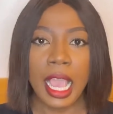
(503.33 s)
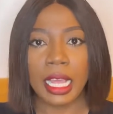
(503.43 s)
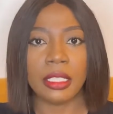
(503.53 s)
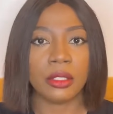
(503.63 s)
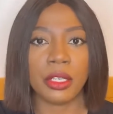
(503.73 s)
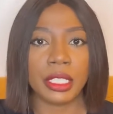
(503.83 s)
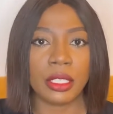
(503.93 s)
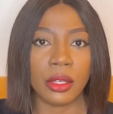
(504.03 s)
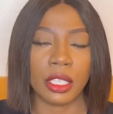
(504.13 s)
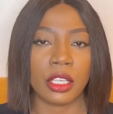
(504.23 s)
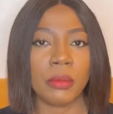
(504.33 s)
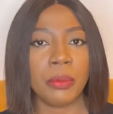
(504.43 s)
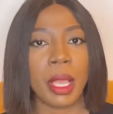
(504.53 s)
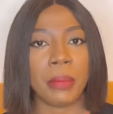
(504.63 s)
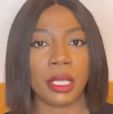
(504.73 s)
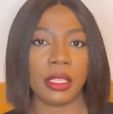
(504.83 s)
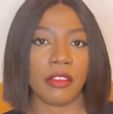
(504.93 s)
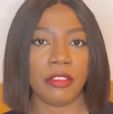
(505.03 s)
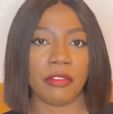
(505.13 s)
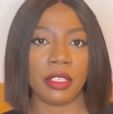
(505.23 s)
and it's already going because people are picking
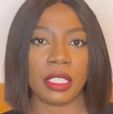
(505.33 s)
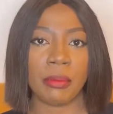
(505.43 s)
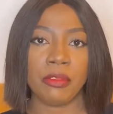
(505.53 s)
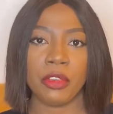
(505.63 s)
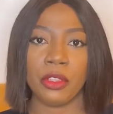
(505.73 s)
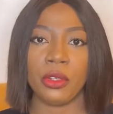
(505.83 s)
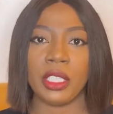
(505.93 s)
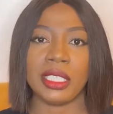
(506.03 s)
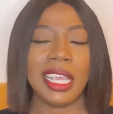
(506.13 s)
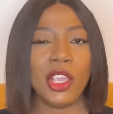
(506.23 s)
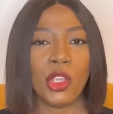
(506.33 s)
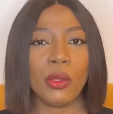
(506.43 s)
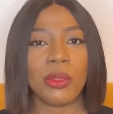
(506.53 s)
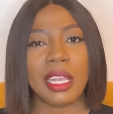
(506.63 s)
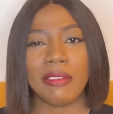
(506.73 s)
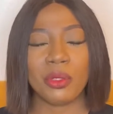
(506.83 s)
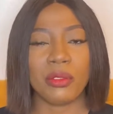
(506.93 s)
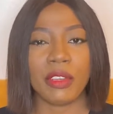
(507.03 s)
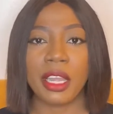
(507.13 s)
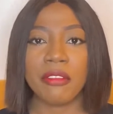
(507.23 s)
their favorites, and before you know it, you'll be left
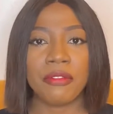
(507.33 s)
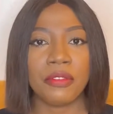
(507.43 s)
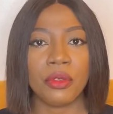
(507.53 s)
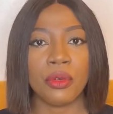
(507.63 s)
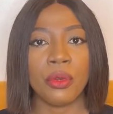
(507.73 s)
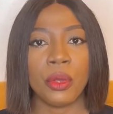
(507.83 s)
with very few